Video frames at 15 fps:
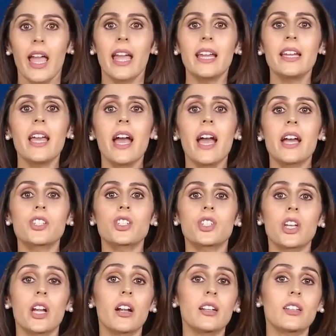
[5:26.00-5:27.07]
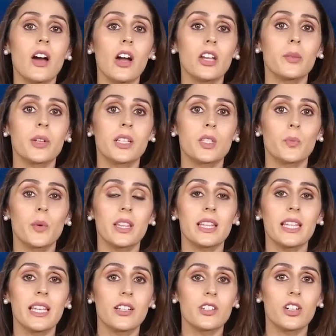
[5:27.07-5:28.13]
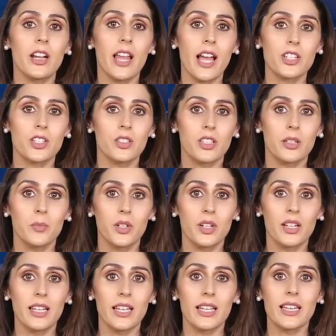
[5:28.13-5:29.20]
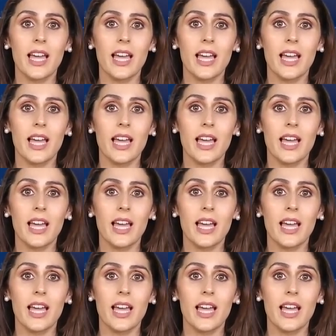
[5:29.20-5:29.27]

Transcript: India has shared documents with the international community